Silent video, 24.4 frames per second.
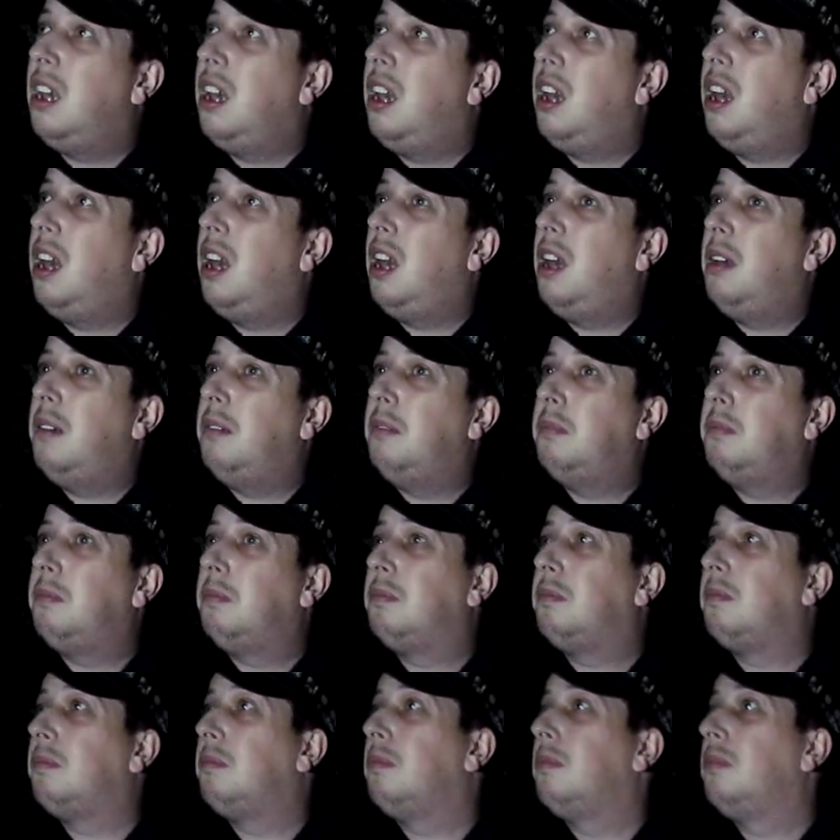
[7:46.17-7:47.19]

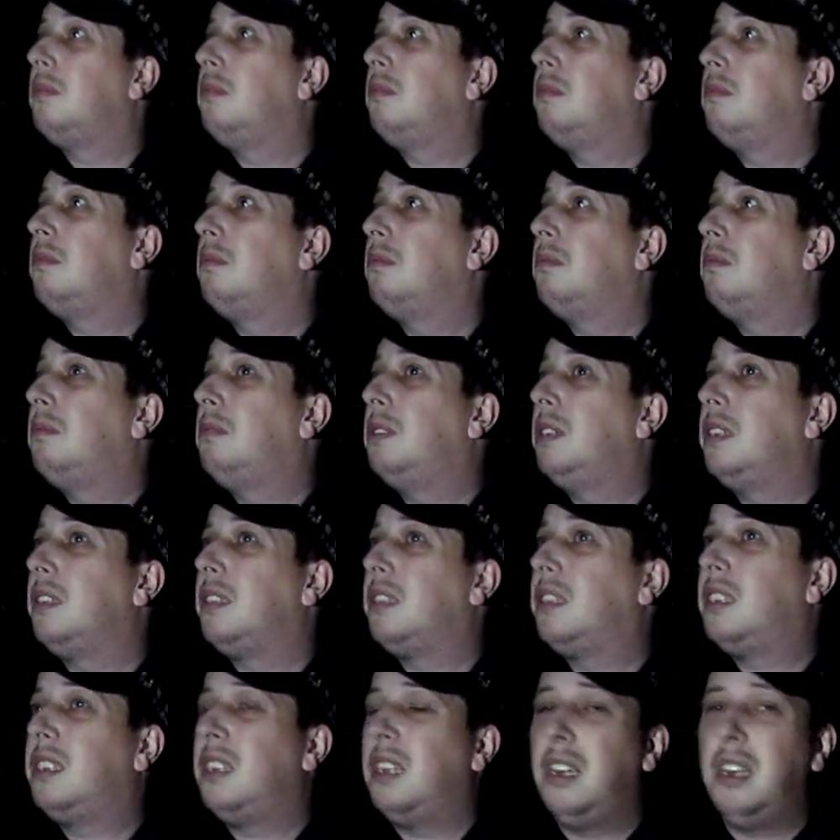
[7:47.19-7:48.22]

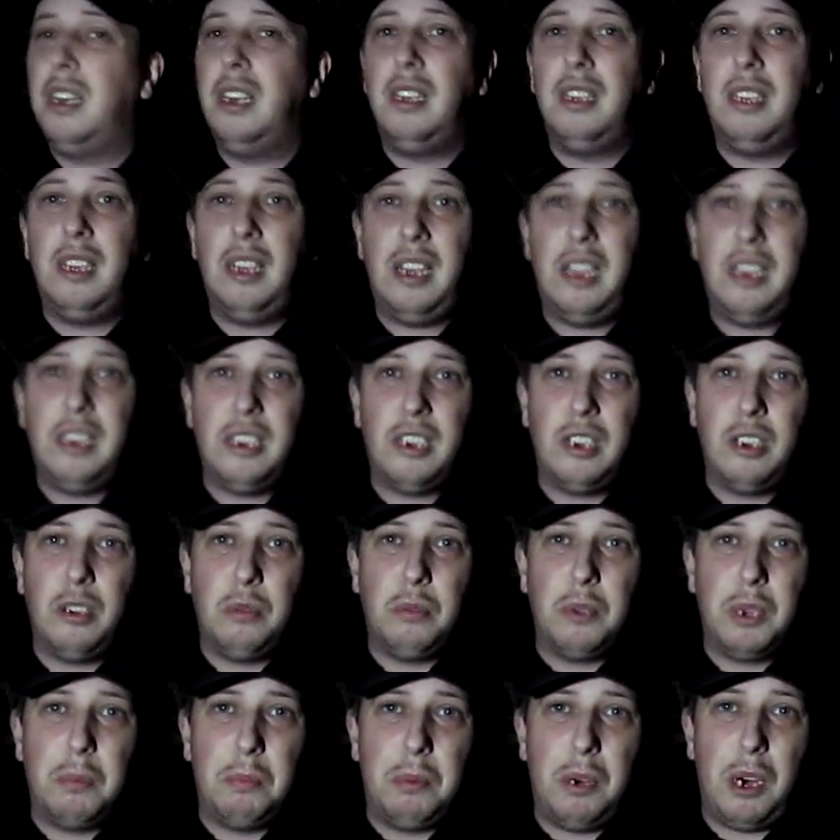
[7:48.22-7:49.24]
but ended up
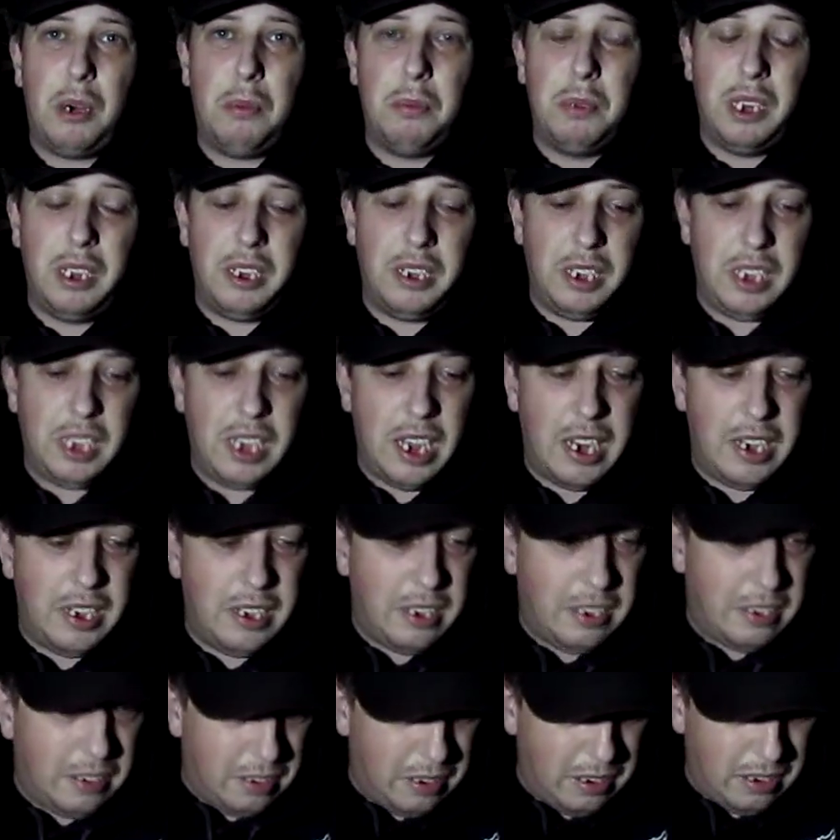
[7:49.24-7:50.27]
with a barbel in the end,